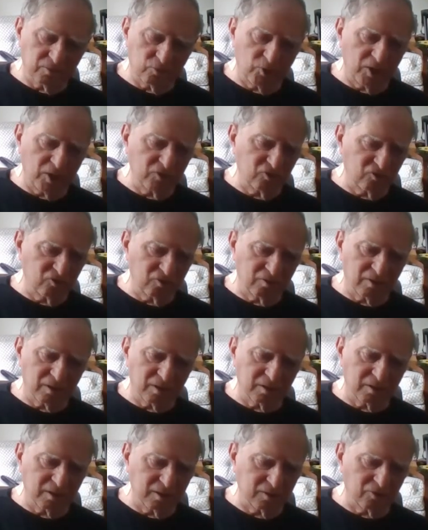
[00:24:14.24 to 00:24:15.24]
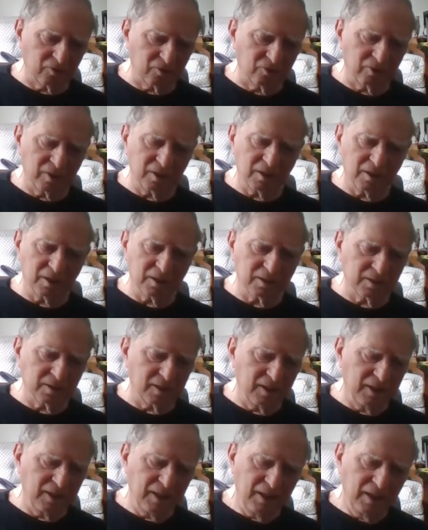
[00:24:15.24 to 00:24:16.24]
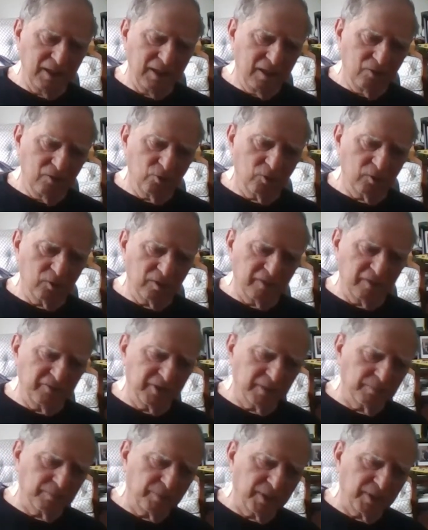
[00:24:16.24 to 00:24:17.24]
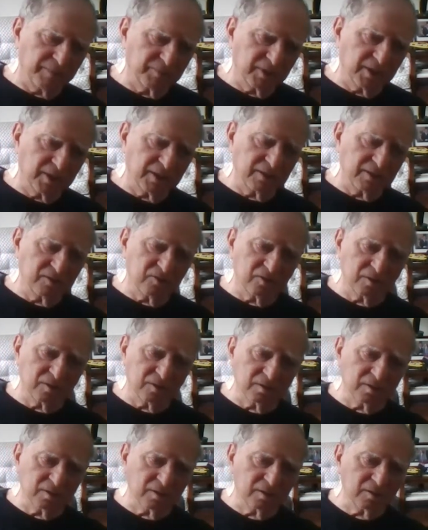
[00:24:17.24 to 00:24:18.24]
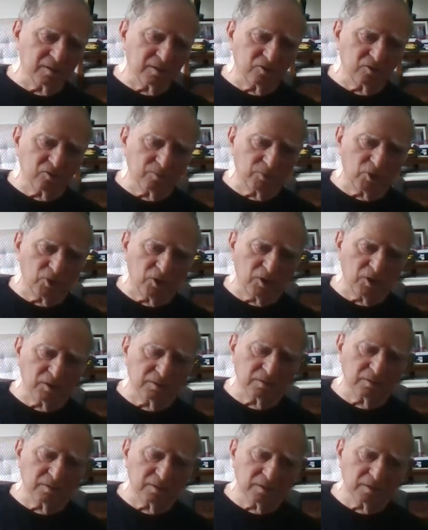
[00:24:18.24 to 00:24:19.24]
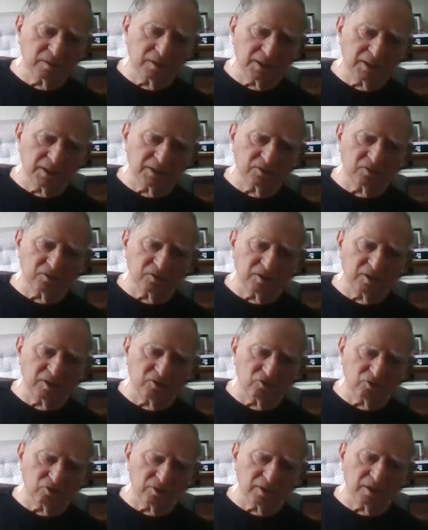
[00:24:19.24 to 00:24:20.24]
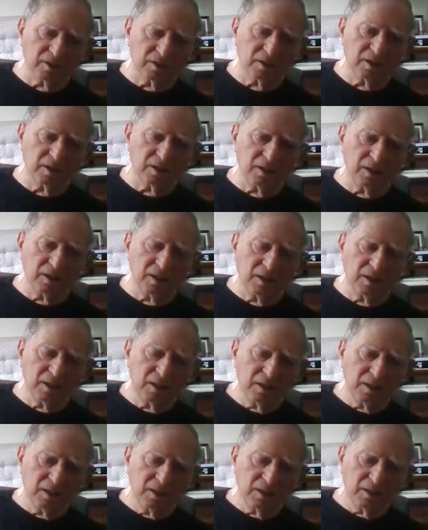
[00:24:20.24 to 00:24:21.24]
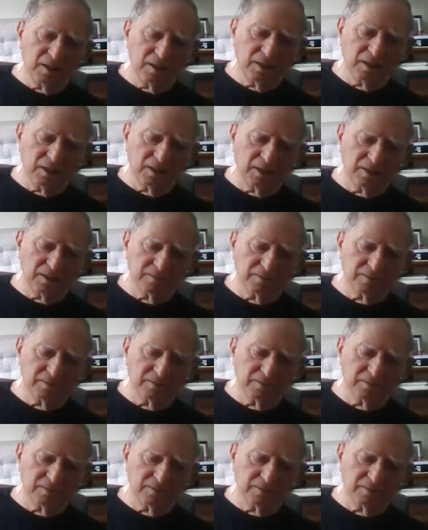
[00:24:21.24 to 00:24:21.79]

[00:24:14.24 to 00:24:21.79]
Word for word: register the artillery. And we were living in pup tents and small tents initially. Mm-hmm. Uh,